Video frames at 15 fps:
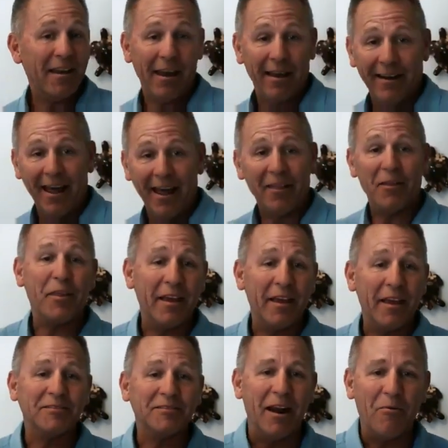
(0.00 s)
and other
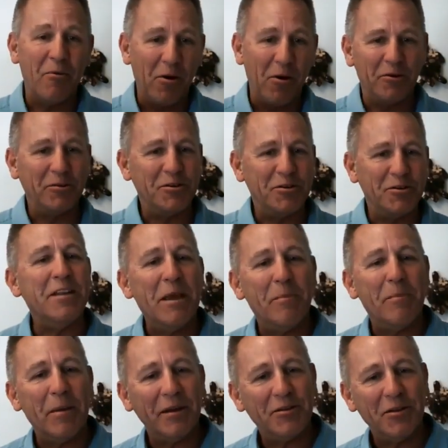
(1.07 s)
things that I won't go too
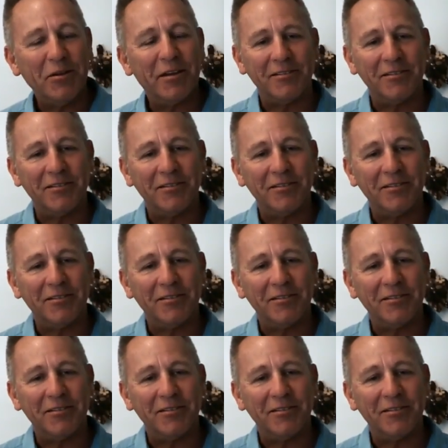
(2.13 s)
deep into.